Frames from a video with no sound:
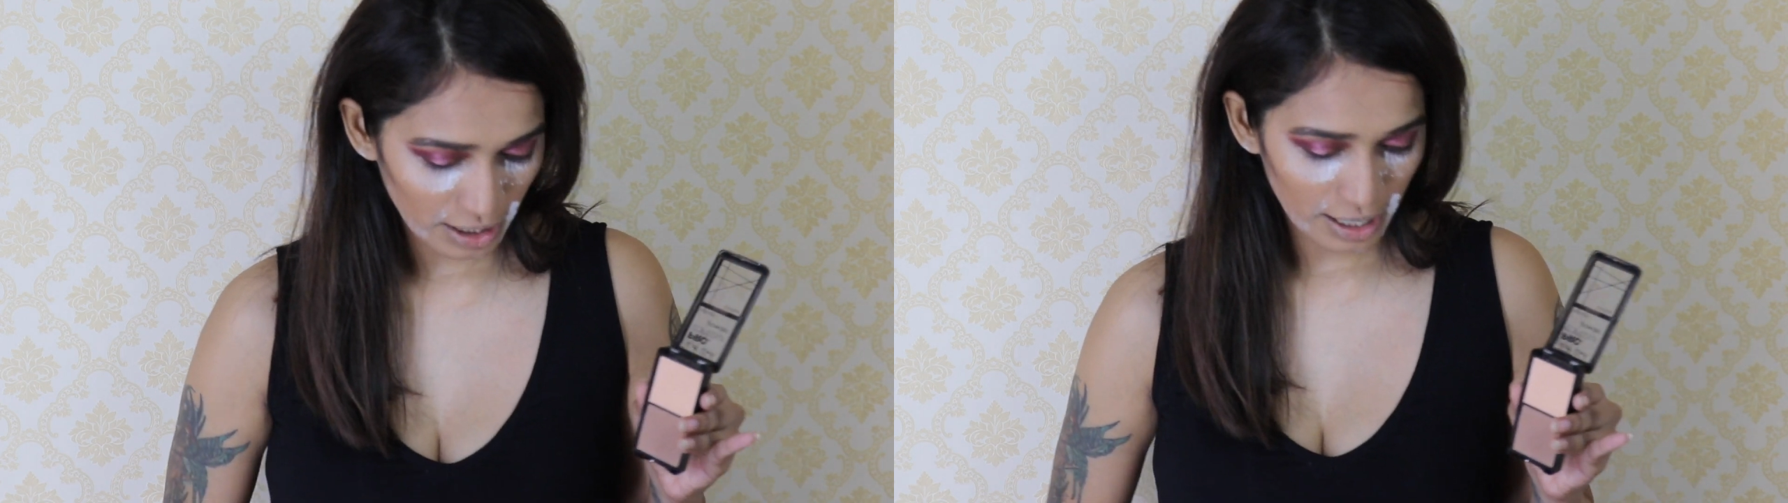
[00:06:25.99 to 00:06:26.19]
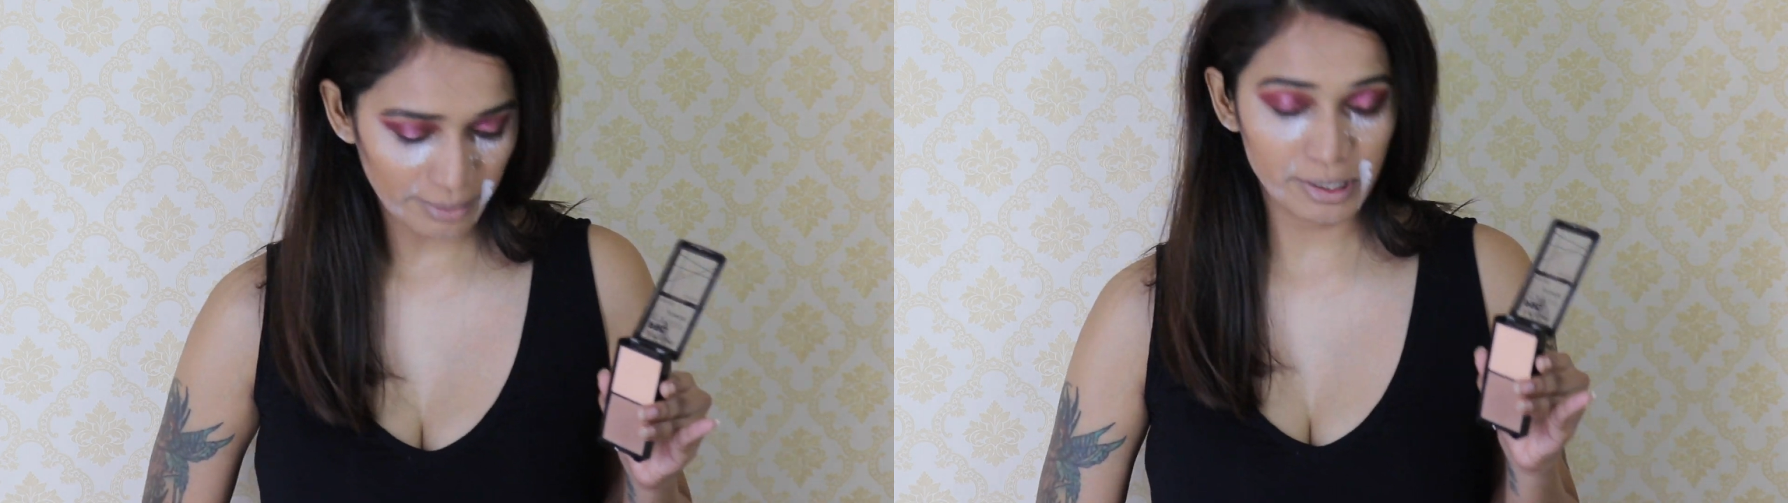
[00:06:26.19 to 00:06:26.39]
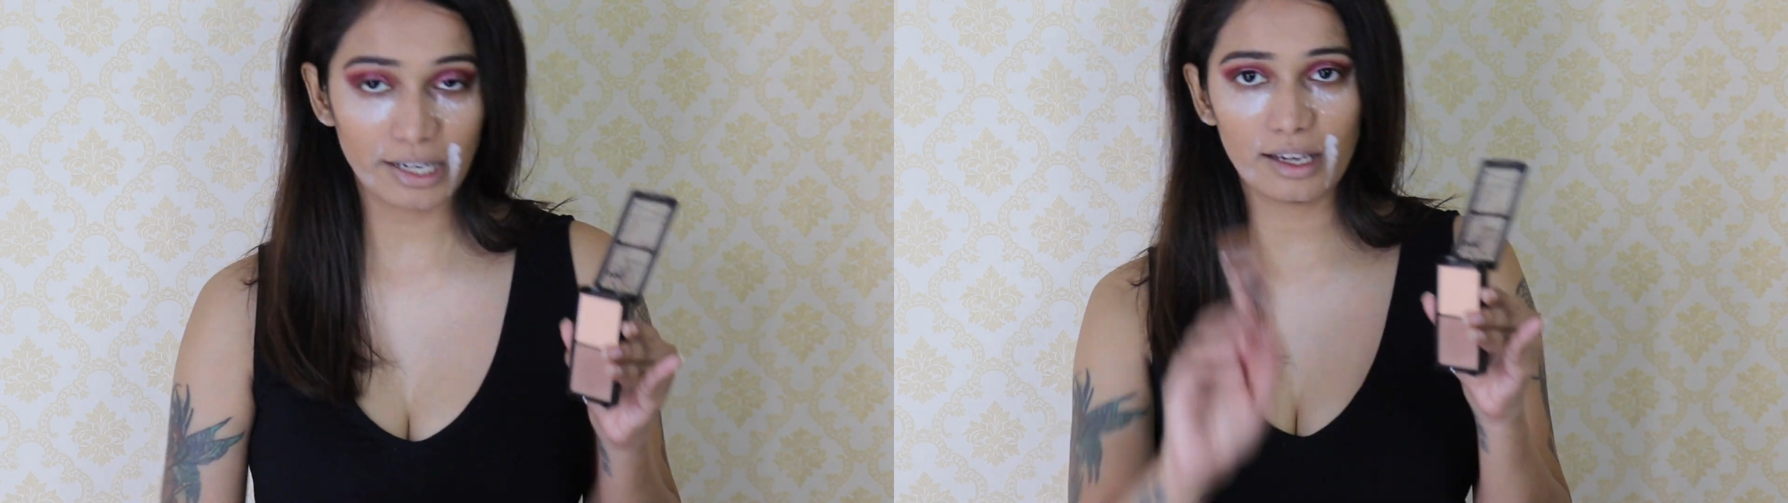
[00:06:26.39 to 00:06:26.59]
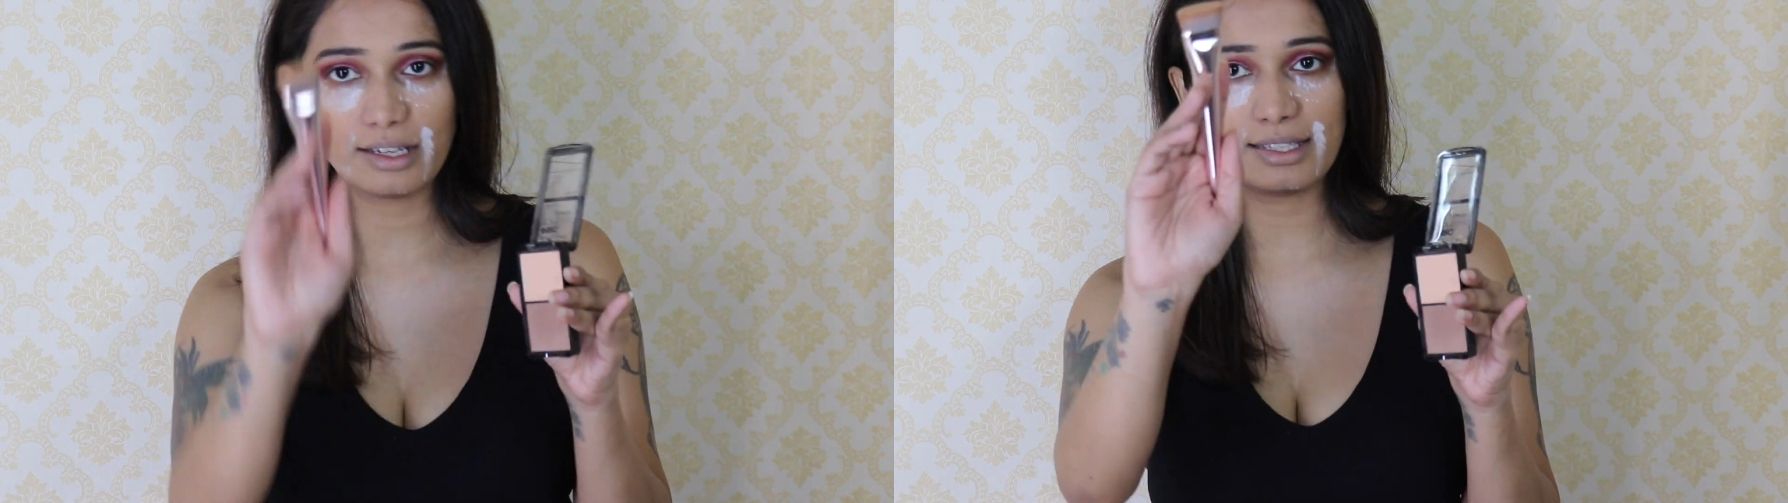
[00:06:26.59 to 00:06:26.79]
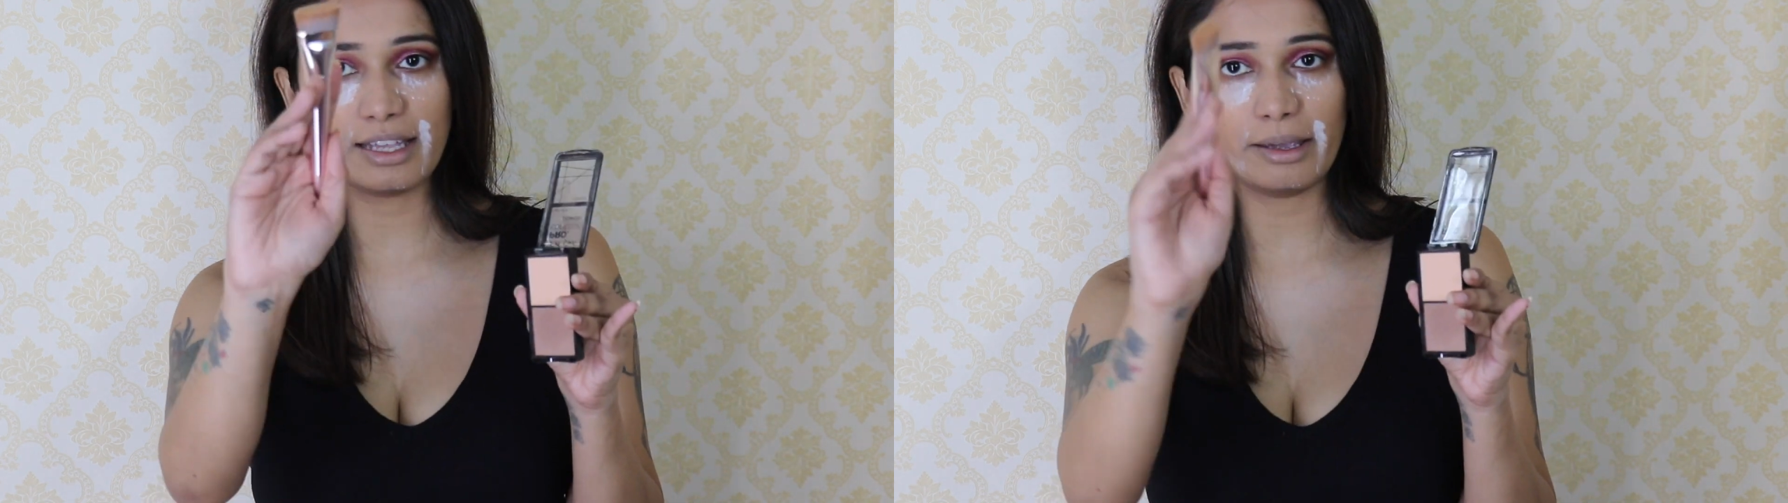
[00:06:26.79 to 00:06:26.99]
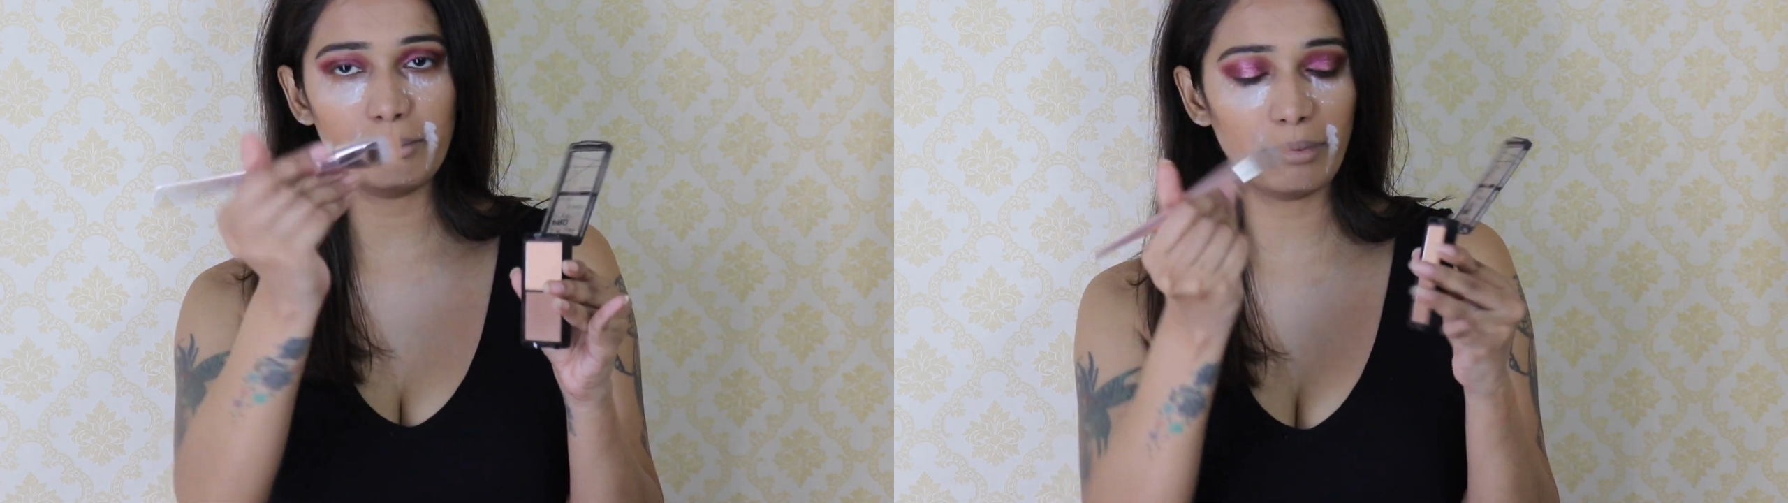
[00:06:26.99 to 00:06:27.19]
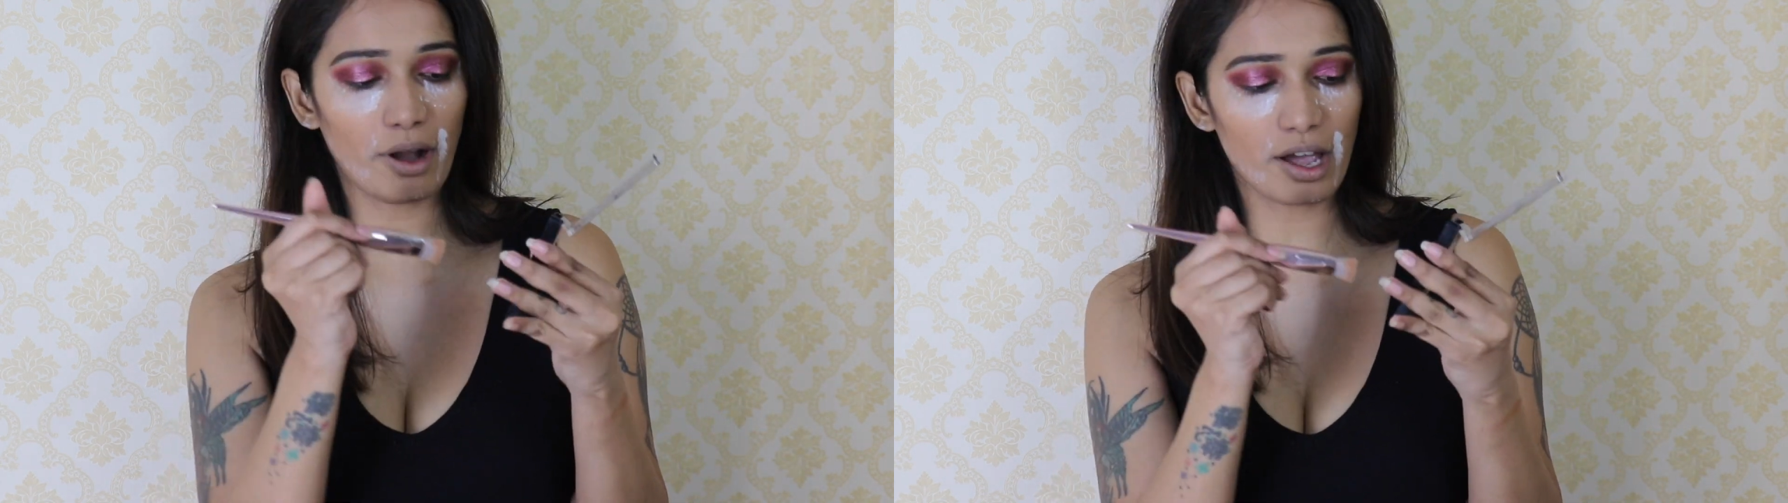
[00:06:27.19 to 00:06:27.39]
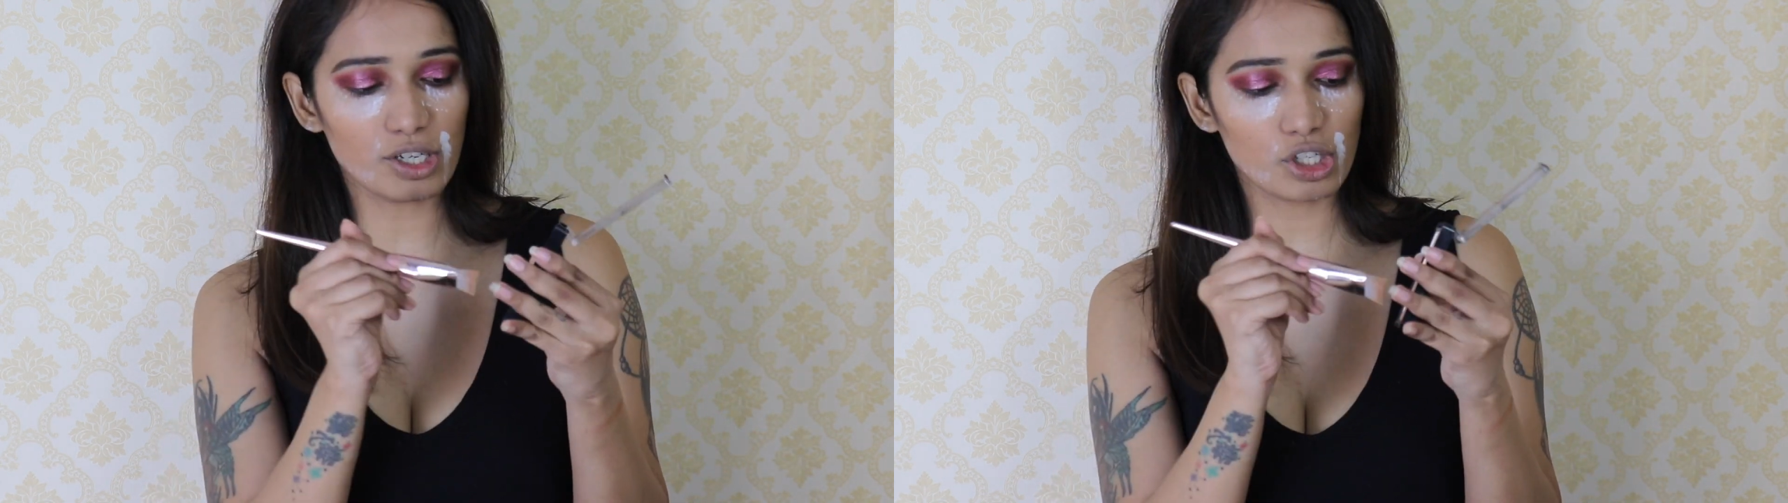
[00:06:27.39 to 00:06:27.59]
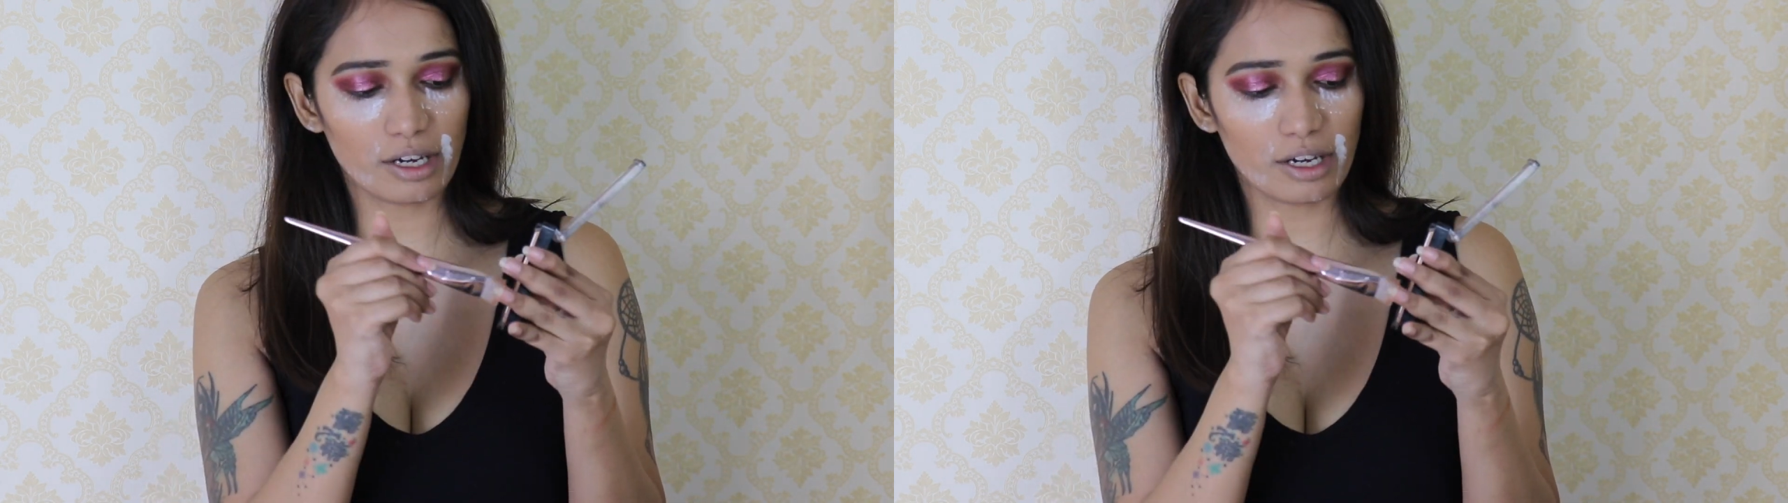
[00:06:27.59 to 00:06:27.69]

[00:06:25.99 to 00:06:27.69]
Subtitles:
I'm taking a same brush